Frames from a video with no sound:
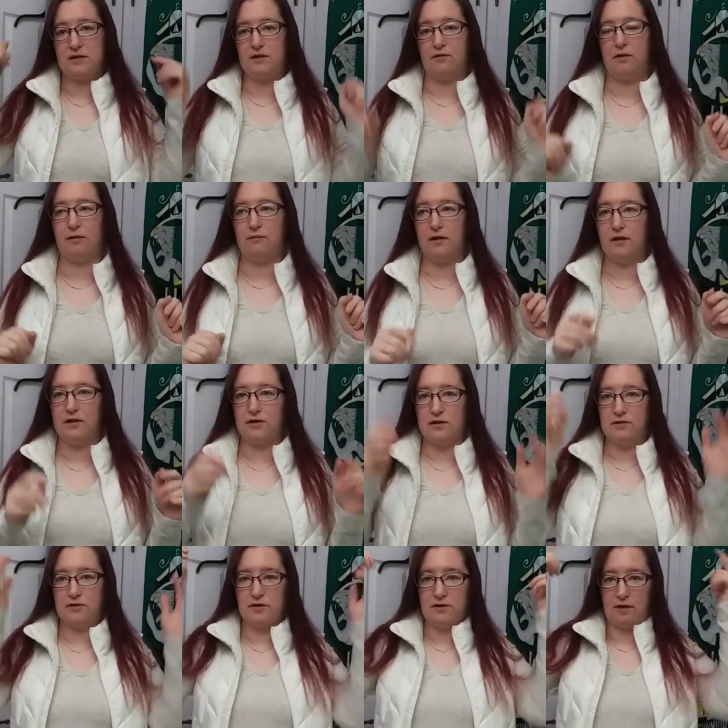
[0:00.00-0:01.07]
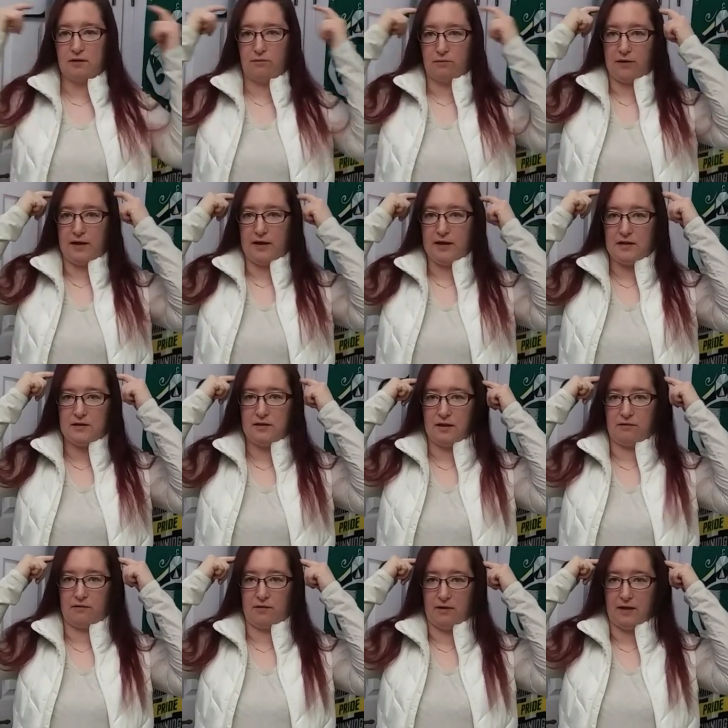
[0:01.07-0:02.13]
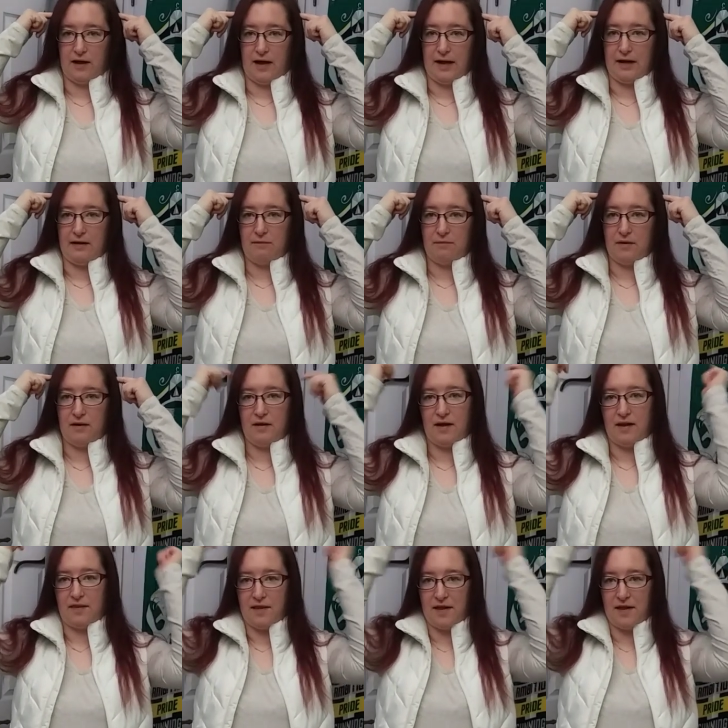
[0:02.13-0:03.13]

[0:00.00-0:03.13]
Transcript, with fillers: So what I'm going to do is start braids, like, really high up, and